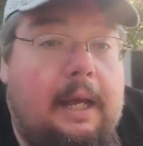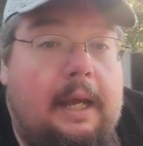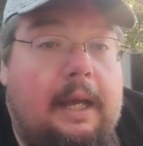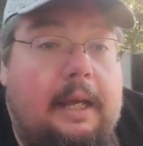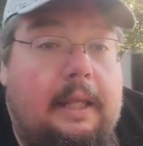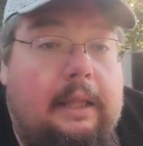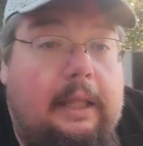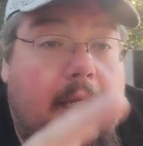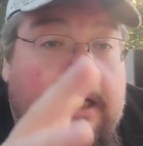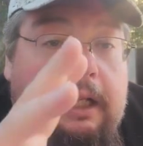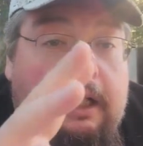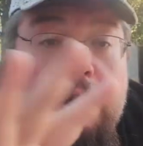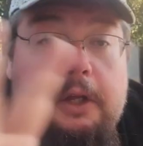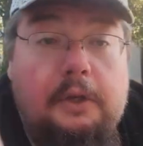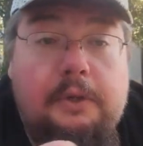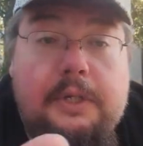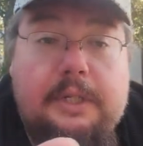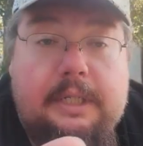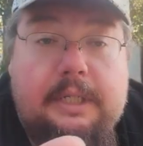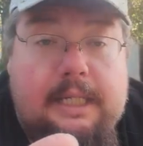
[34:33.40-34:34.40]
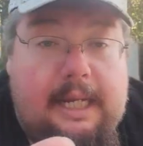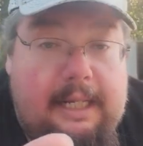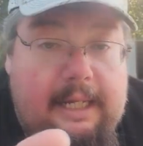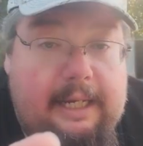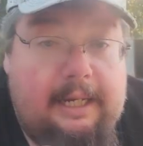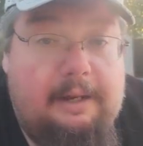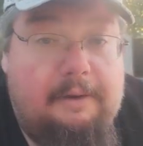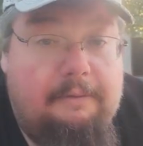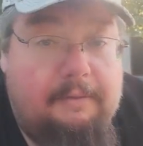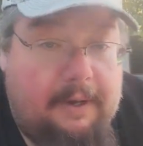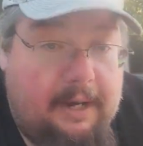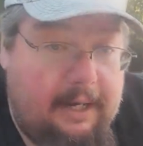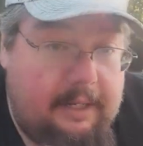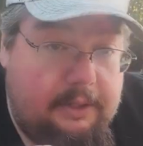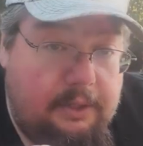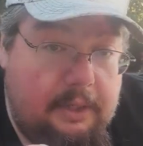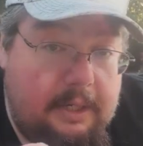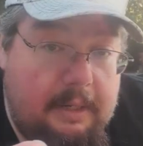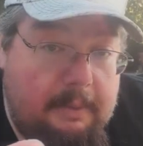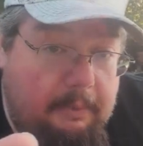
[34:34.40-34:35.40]
The closest thing they can
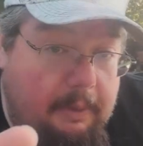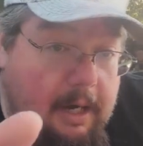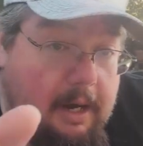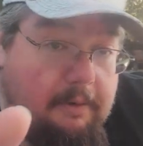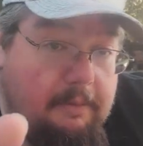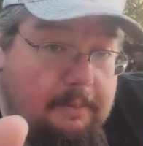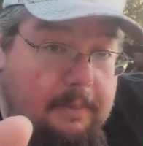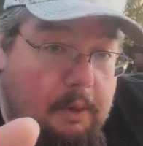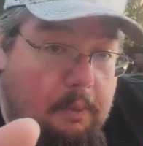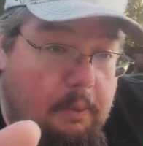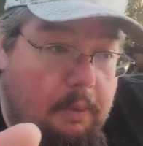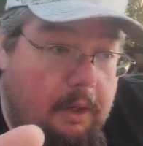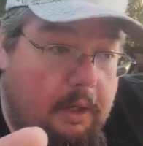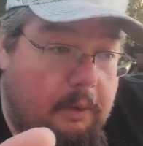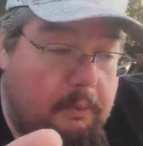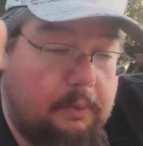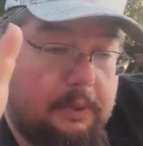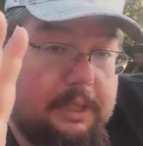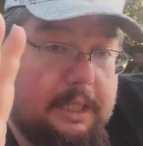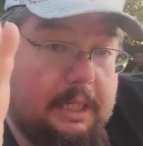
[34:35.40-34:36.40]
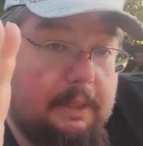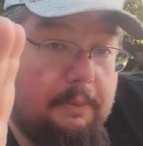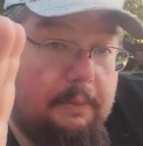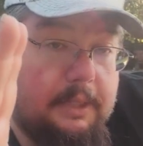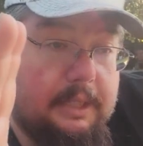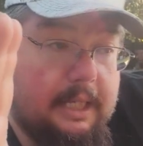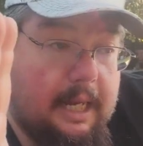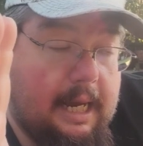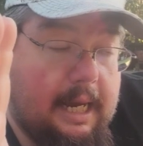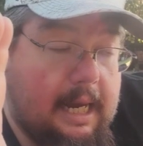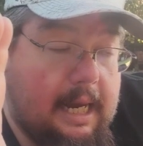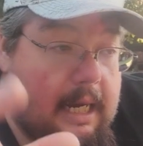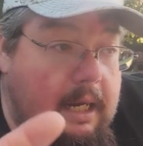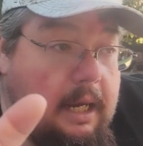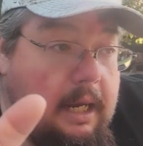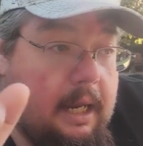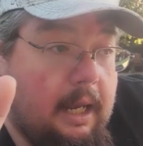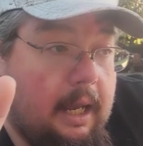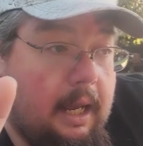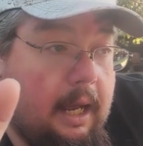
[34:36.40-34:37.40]
find to him government work was he was a
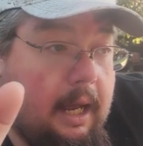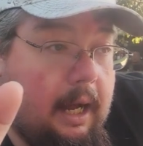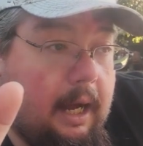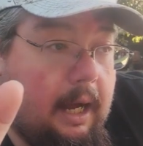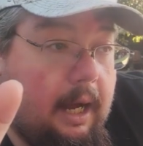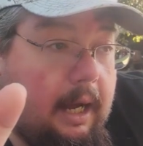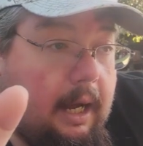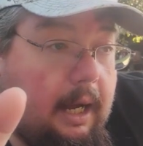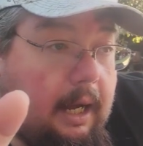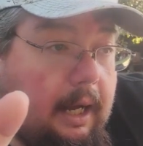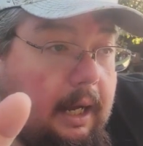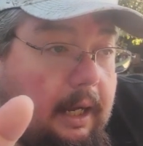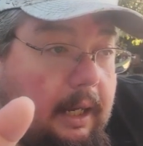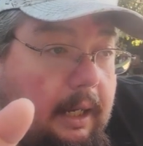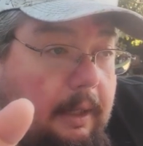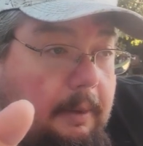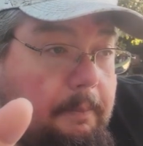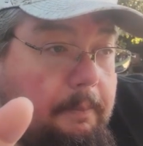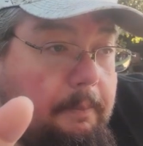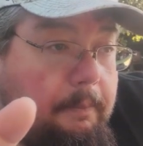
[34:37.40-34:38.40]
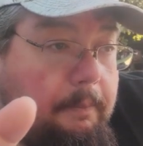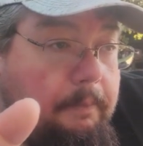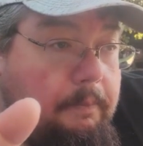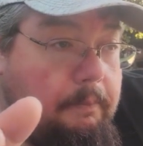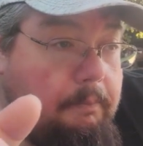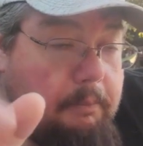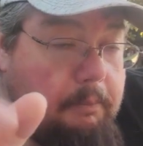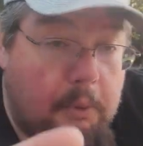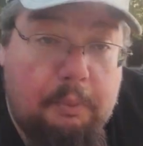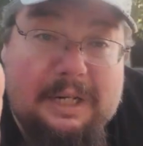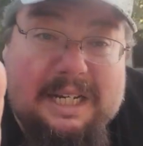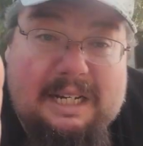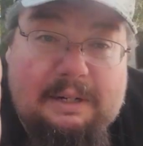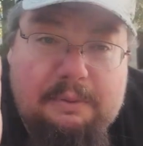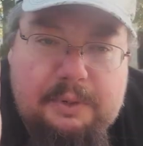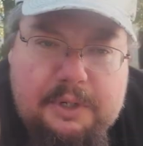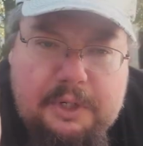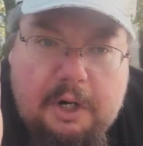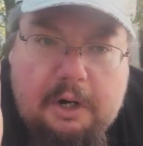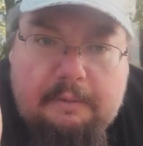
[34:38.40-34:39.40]

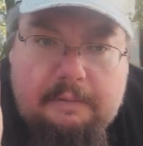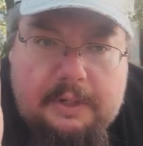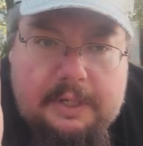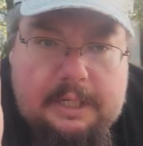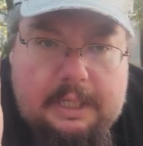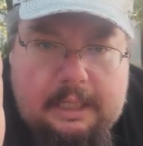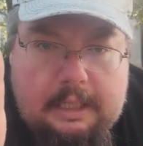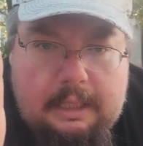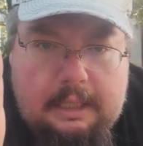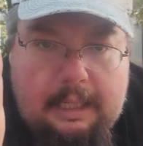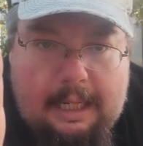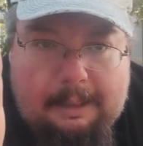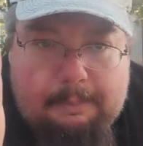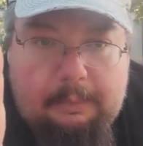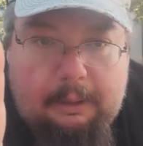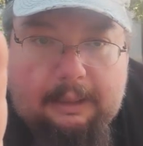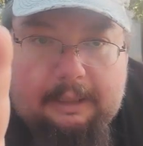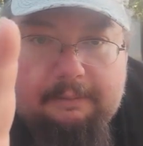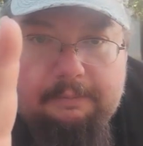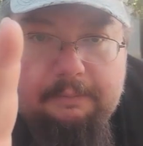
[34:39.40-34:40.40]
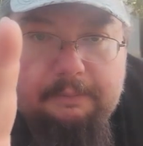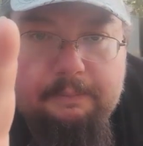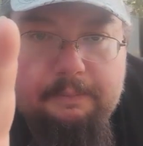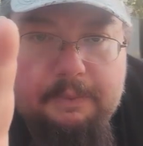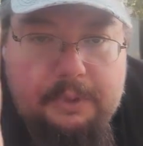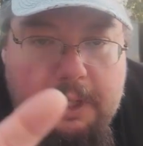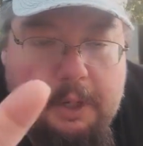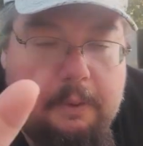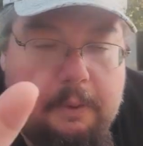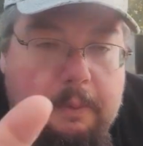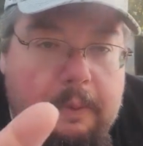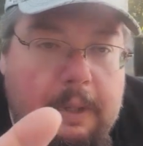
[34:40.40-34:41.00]
Marine reservist, I believe. So